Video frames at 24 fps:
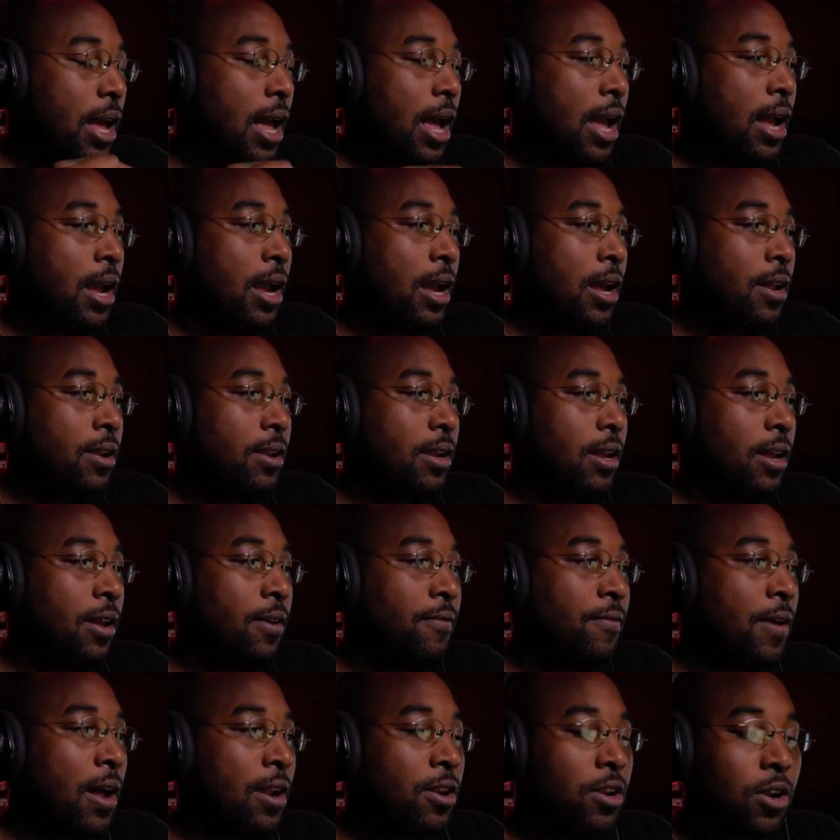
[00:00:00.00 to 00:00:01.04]
And
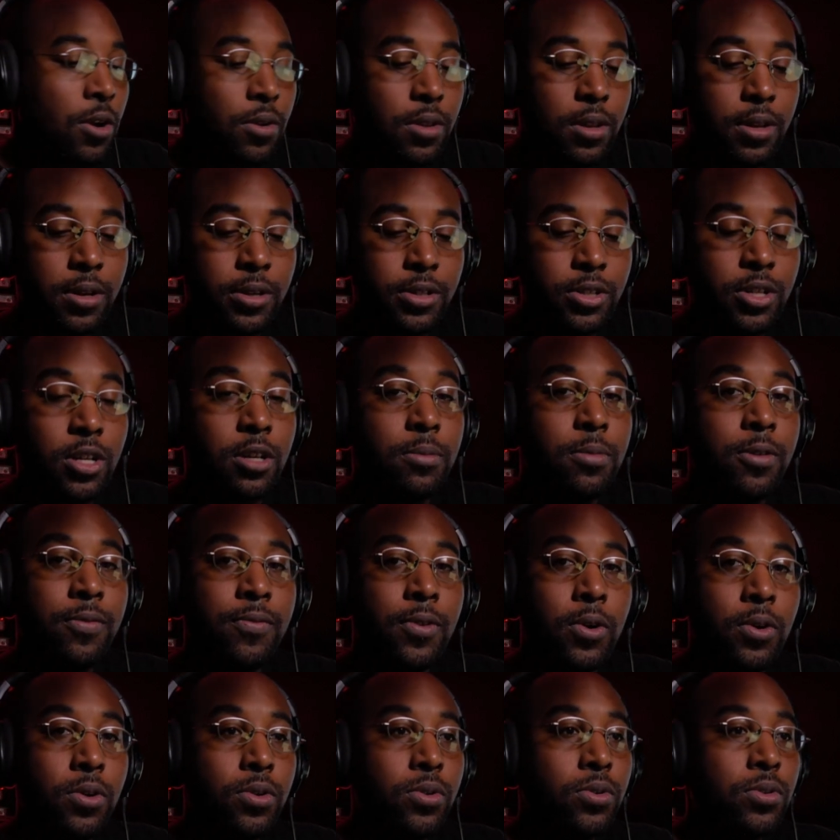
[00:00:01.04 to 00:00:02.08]
if I know that there's going to be
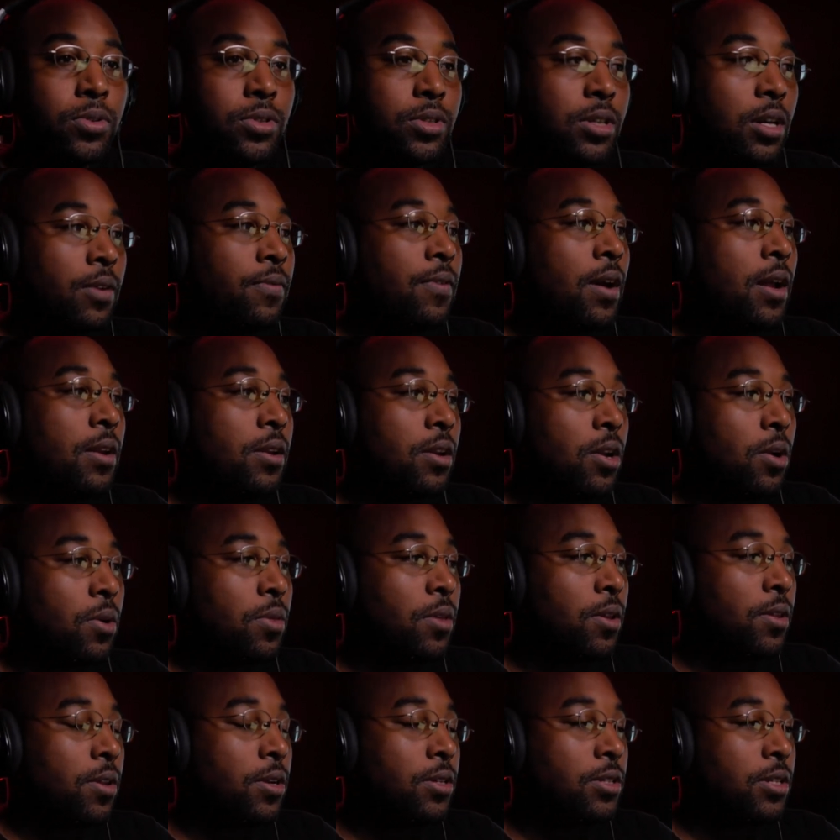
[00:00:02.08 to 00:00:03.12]
vocals, if I know
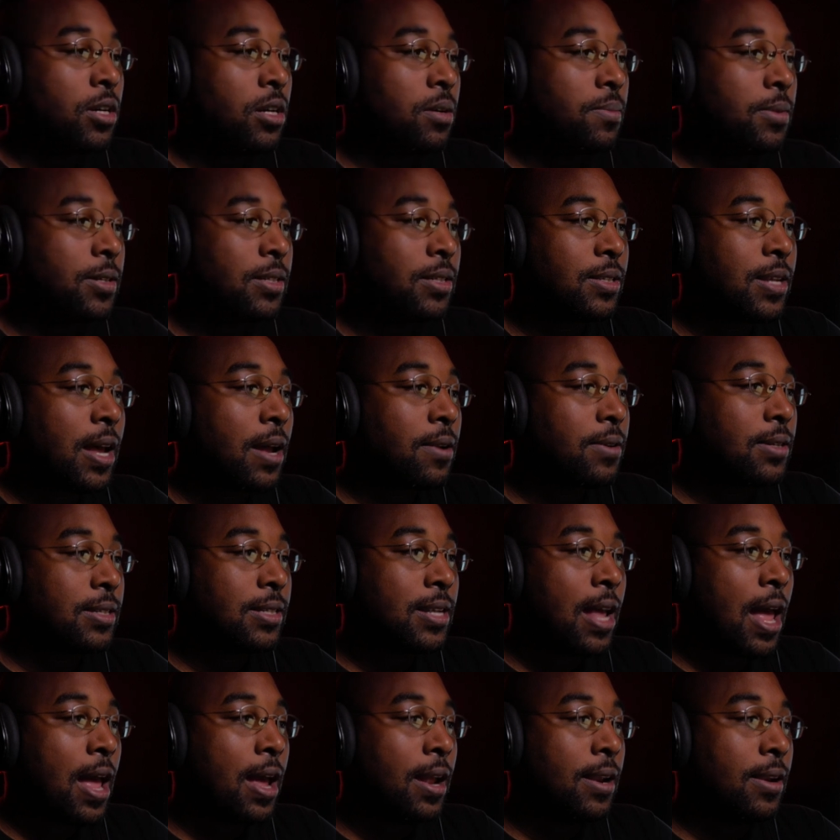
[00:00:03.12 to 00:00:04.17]
that there's going to be sound
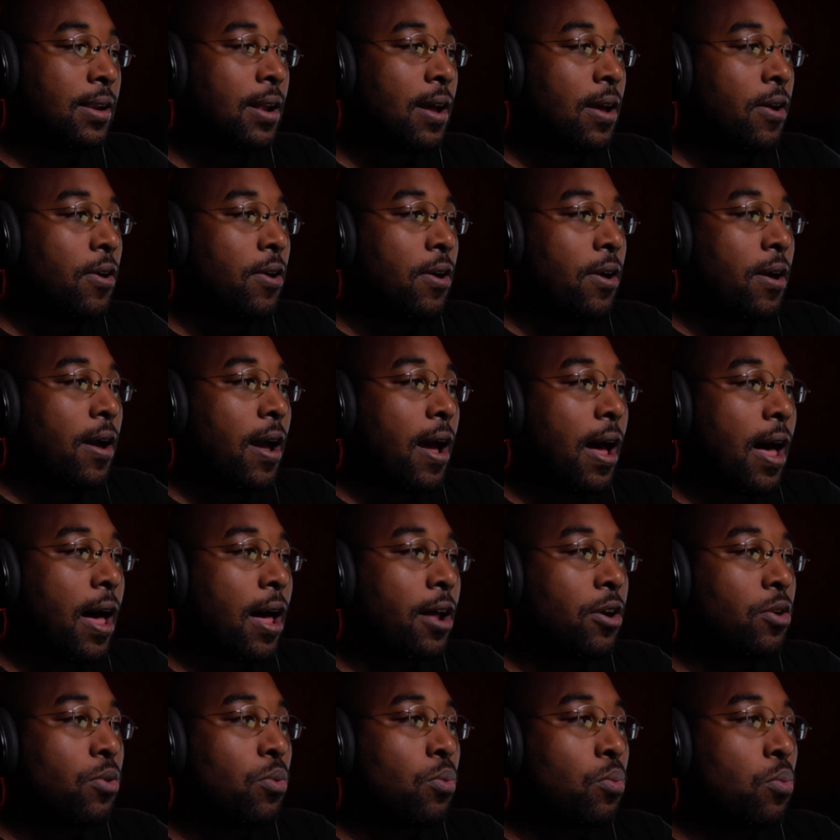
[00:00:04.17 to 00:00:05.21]
design, I
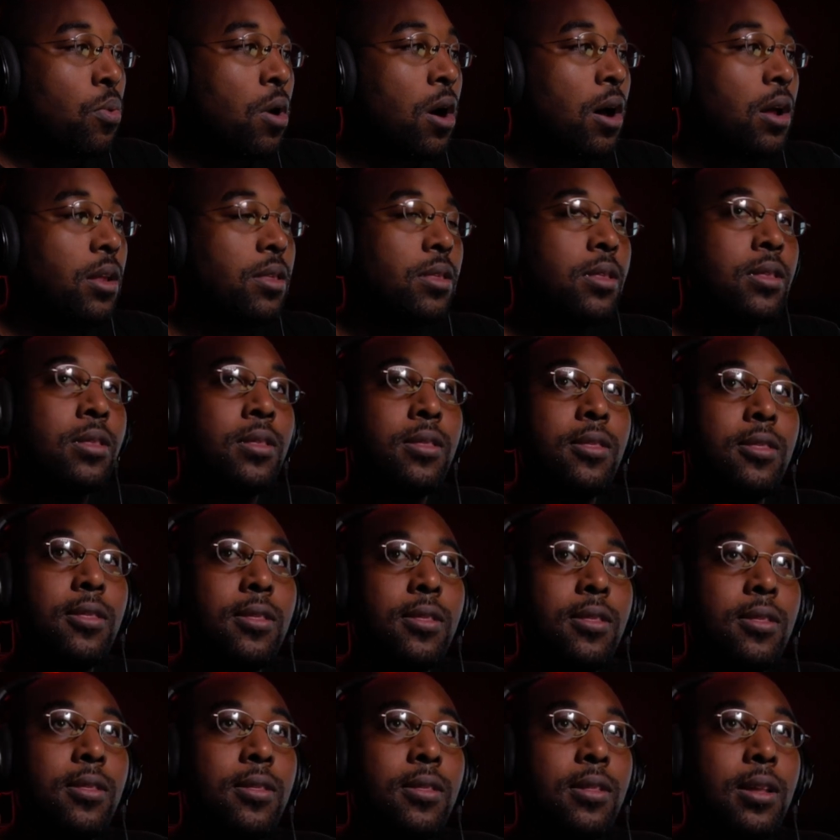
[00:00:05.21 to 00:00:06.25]
don't want
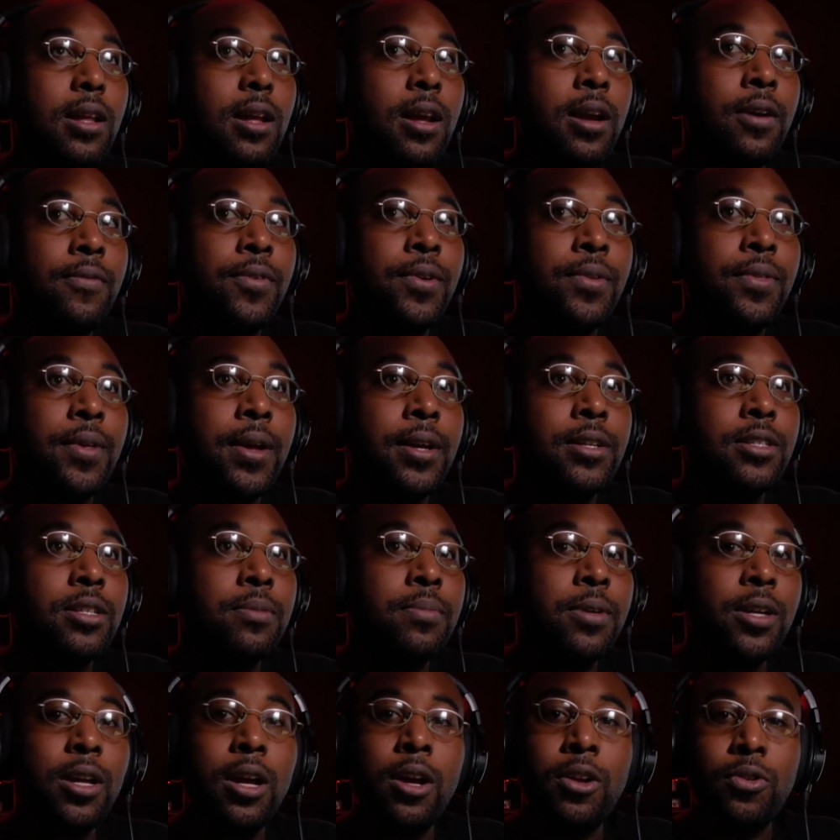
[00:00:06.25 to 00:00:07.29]
everything to
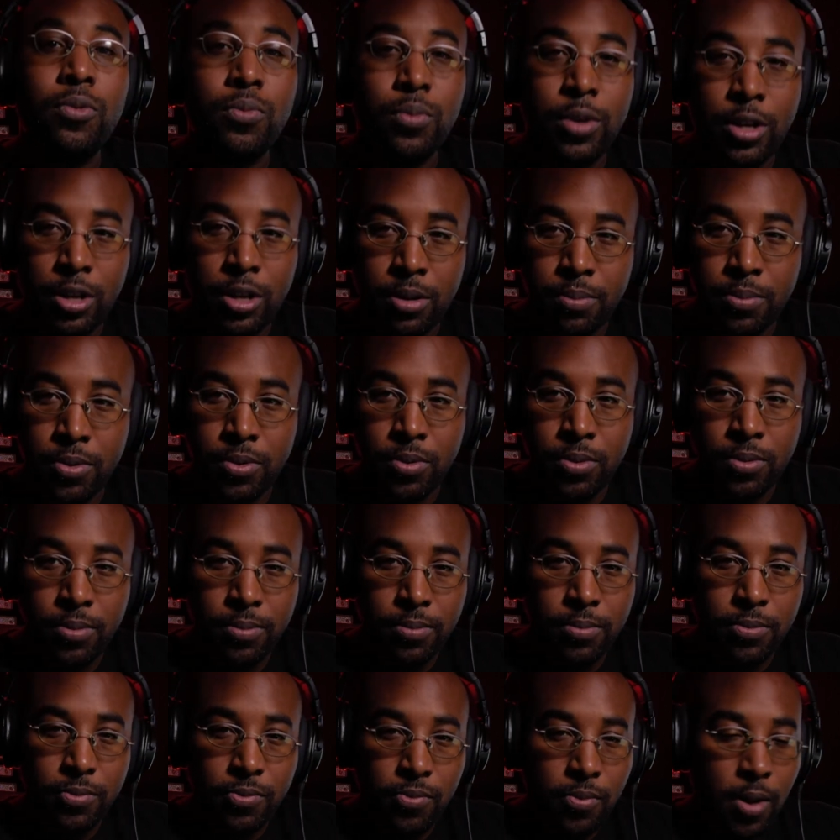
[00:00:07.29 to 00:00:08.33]
be unreadable,
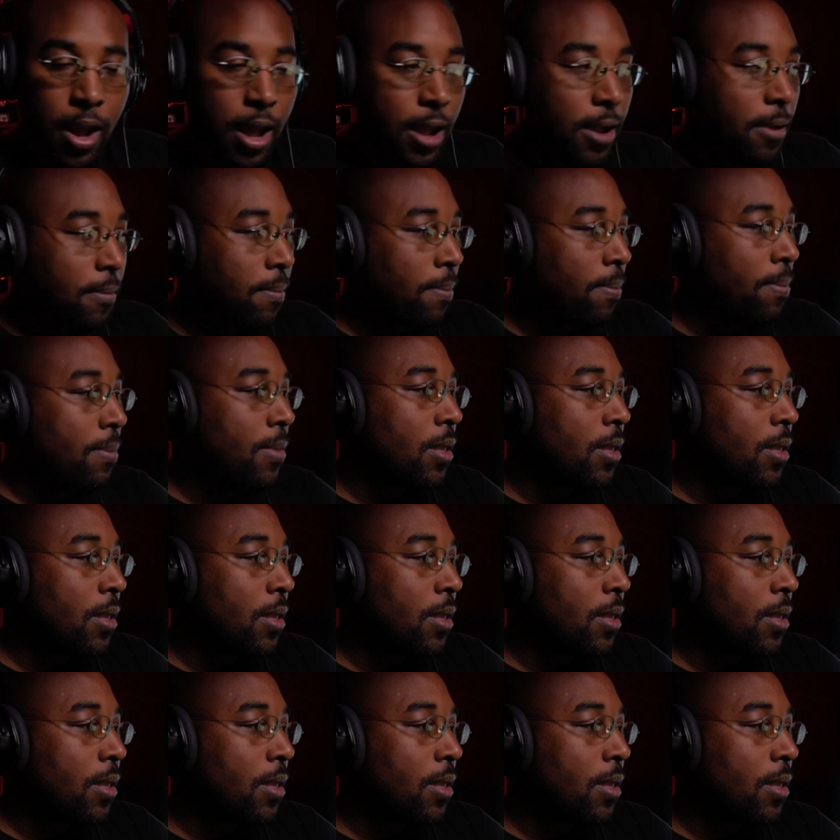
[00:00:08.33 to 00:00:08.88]
right?